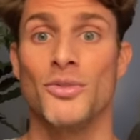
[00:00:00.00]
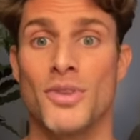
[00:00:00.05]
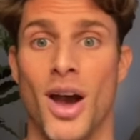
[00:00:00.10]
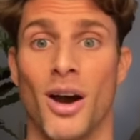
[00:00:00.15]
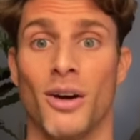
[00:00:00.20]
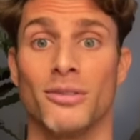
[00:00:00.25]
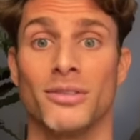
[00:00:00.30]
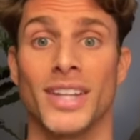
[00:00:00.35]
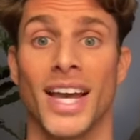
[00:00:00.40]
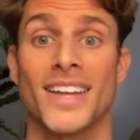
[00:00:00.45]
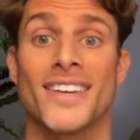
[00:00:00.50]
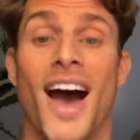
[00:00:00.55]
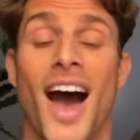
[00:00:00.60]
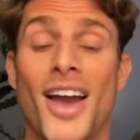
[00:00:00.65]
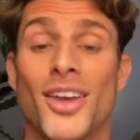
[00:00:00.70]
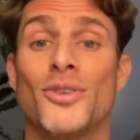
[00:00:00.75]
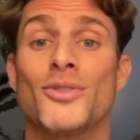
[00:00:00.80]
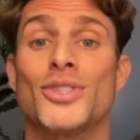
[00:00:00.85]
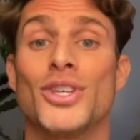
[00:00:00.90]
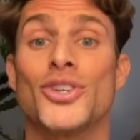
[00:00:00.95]
know, like
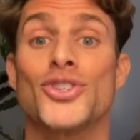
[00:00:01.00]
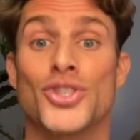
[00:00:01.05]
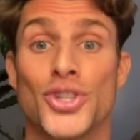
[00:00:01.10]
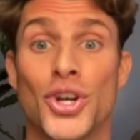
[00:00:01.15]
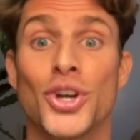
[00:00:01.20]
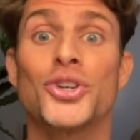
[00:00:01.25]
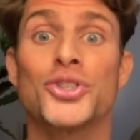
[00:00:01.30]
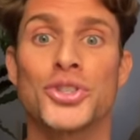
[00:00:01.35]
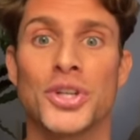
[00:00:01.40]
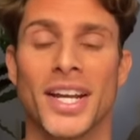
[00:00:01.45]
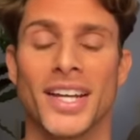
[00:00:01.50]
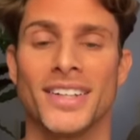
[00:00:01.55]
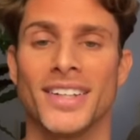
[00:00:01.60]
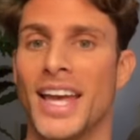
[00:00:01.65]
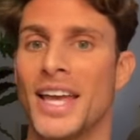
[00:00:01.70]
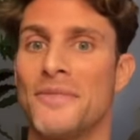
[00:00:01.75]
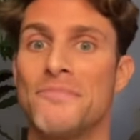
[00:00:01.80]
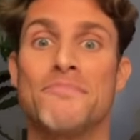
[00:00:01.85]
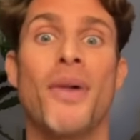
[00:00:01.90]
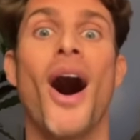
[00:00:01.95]
not using children
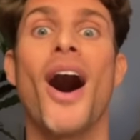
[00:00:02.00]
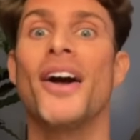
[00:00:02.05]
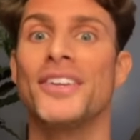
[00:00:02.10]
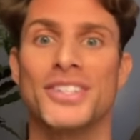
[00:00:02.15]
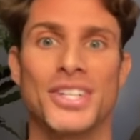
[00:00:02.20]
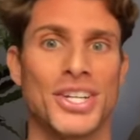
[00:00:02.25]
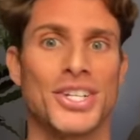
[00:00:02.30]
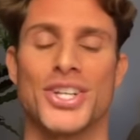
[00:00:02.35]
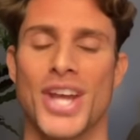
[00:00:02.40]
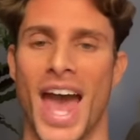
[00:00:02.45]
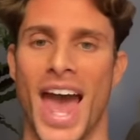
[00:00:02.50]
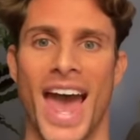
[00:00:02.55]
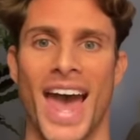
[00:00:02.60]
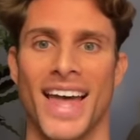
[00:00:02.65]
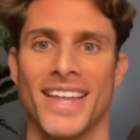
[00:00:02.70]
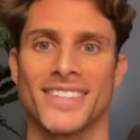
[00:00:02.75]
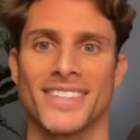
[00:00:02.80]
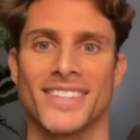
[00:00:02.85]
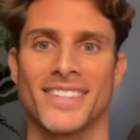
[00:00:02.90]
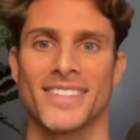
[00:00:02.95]
in bondage
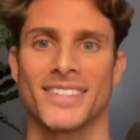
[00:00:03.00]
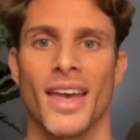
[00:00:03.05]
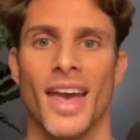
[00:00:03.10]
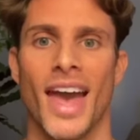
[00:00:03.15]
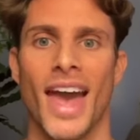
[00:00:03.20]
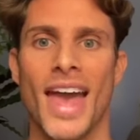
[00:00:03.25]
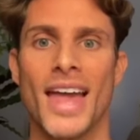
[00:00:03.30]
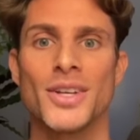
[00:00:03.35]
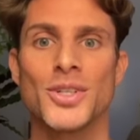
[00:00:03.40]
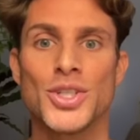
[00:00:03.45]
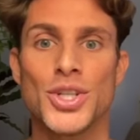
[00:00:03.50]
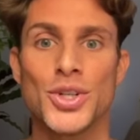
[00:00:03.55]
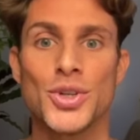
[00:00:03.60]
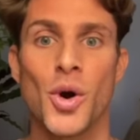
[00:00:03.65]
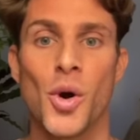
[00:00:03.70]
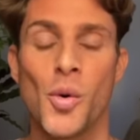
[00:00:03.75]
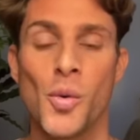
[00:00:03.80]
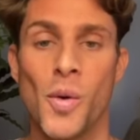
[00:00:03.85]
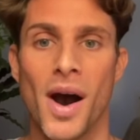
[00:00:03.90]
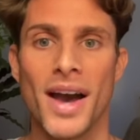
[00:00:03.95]
ads. And you
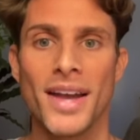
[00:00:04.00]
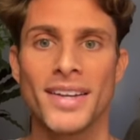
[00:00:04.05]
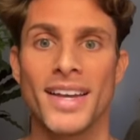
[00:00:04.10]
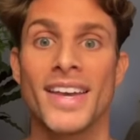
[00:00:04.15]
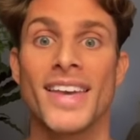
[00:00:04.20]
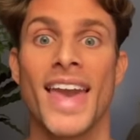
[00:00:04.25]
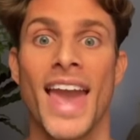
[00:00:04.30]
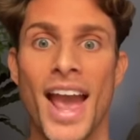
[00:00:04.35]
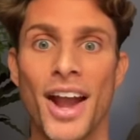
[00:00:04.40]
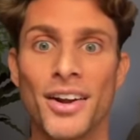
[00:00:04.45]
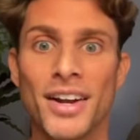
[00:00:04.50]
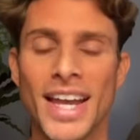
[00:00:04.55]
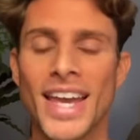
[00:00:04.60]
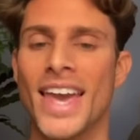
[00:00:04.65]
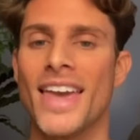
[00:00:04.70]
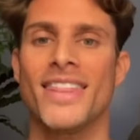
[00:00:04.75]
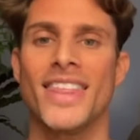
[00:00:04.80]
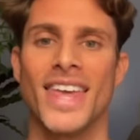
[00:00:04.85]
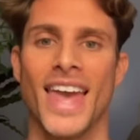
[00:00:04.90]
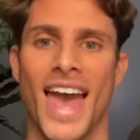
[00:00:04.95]
know what? Kering,
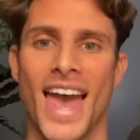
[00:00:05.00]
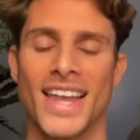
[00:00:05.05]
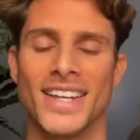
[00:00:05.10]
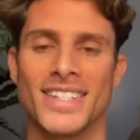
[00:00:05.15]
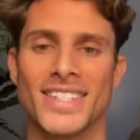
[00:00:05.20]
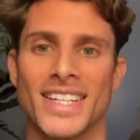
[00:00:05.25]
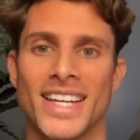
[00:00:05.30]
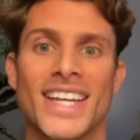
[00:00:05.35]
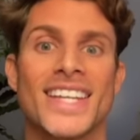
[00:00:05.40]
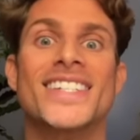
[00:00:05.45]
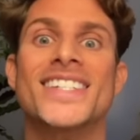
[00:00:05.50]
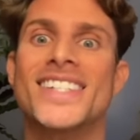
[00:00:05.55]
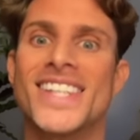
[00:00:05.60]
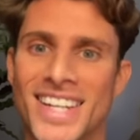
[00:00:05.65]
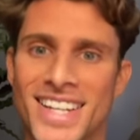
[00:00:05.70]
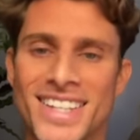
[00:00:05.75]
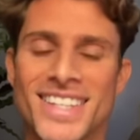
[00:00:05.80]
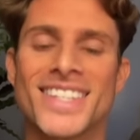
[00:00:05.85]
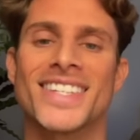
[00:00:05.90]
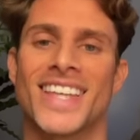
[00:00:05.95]
in the end,
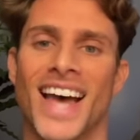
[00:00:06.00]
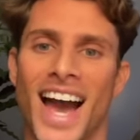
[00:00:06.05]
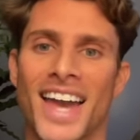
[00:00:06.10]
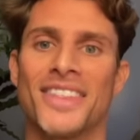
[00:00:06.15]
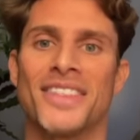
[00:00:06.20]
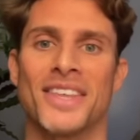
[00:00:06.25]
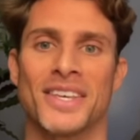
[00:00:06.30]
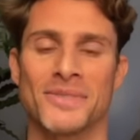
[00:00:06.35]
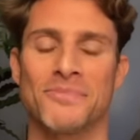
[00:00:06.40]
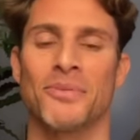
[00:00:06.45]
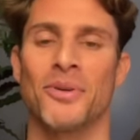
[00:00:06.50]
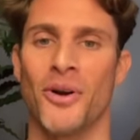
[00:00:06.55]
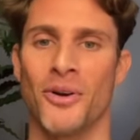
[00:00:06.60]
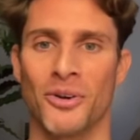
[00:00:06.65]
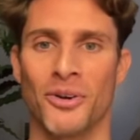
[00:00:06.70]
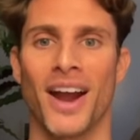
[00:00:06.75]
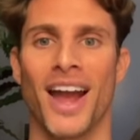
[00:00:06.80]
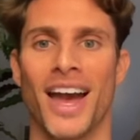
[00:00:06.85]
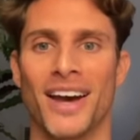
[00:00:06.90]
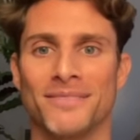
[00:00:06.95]
didn't sign this
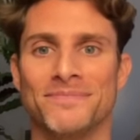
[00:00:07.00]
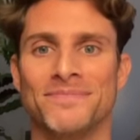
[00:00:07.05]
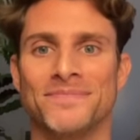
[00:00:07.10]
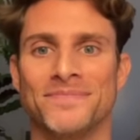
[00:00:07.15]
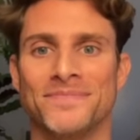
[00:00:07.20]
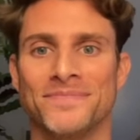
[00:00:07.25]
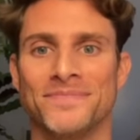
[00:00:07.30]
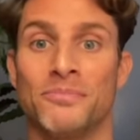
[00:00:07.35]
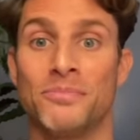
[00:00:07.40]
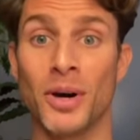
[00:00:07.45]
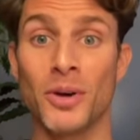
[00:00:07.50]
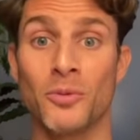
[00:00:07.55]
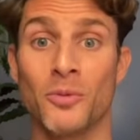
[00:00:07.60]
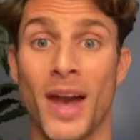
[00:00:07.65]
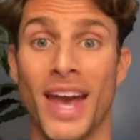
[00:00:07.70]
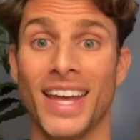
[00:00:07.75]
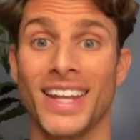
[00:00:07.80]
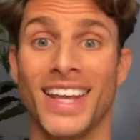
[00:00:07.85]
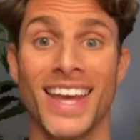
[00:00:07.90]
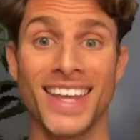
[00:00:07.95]
program. But
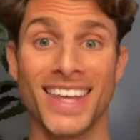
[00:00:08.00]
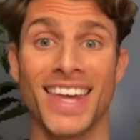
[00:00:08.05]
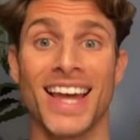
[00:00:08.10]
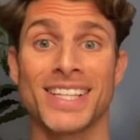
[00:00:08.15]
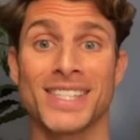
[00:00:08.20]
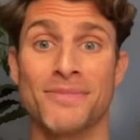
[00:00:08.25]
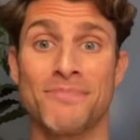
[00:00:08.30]
wait, it gets